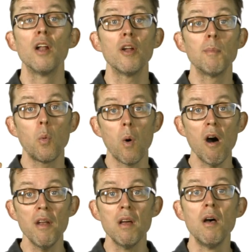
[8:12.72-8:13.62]
Number
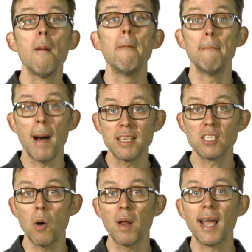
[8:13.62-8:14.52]
one, My
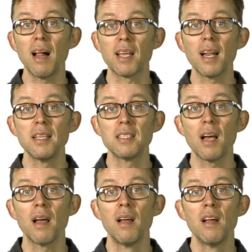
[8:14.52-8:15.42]
Solar
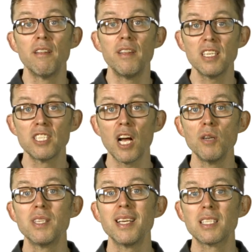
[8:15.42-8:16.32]
Calculator. This
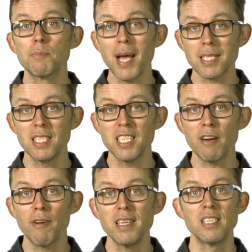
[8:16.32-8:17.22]
shows the expected
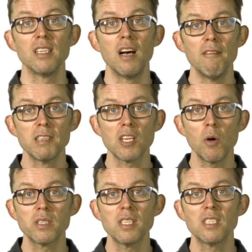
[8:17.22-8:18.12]
generation of a
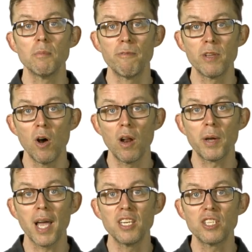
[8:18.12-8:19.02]
solar system for your
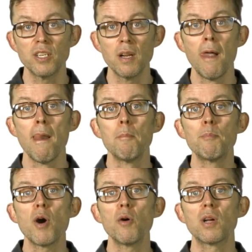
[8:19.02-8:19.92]
location
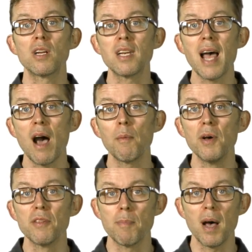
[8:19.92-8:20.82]
broken down
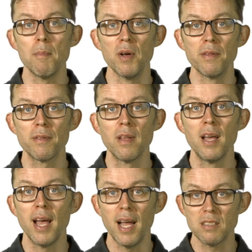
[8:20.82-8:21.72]
month by month.
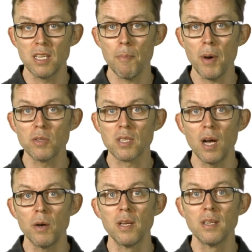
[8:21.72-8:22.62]
Enter your
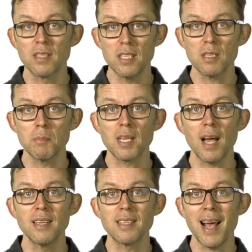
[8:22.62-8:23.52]
postcode, system
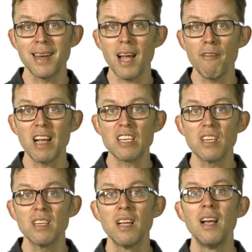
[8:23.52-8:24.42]
size and
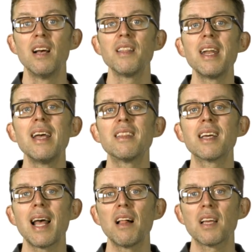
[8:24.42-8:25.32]
direction and then hit the
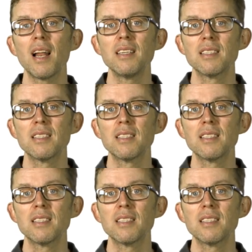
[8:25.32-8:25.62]
calculate